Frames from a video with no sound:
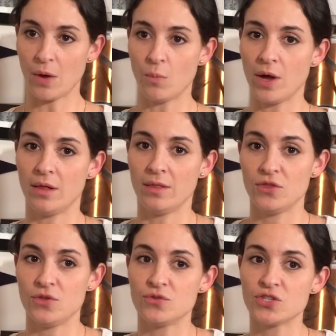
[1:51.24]
Well,
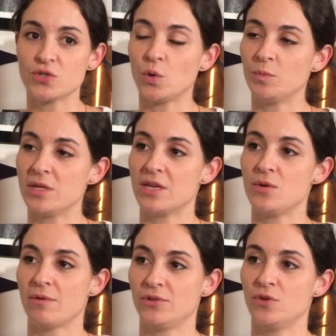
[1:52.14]
you just told me that
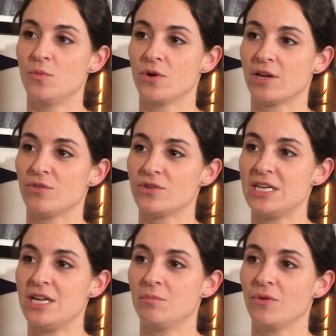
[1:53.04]
you have a new morning
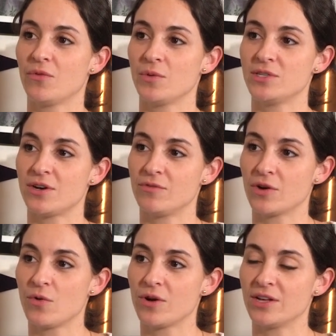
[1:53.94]
routine before we started
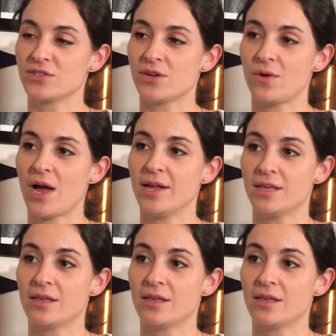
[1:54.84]
recording, so I